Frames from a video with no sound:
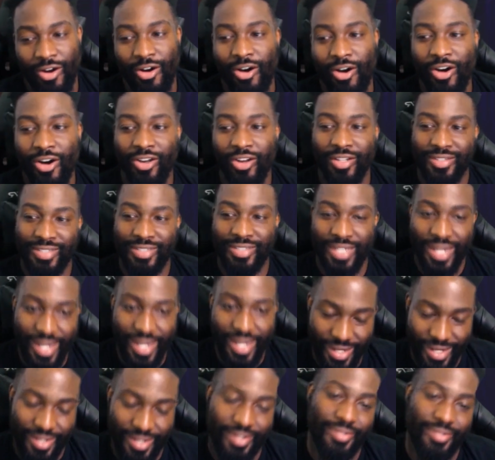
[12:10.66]
All the
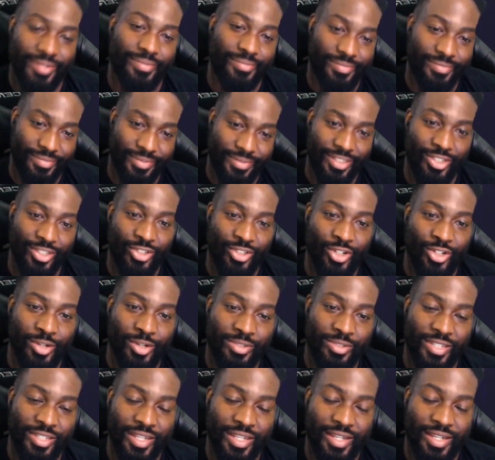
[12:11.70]
time. You know what
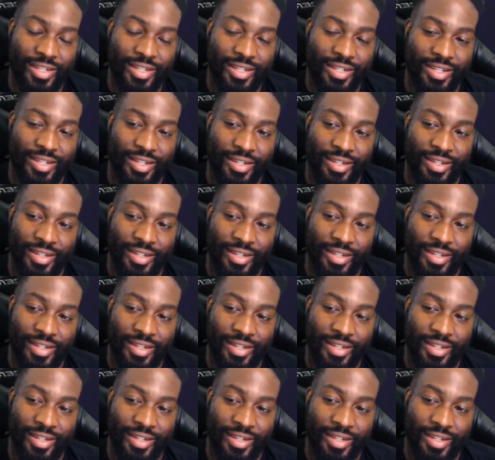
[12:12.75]
I'm saying?